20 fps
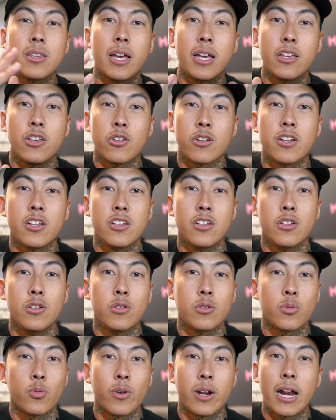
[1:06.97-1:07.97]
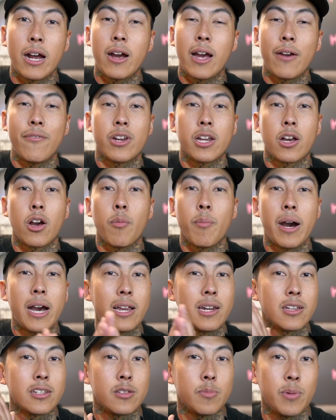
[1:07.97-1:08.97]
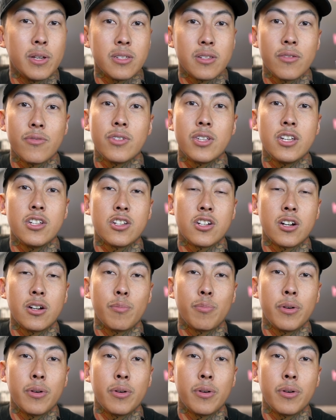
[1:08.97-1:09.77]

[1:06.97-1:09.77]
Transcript: that you can use without having to go buy an expensive t-shirt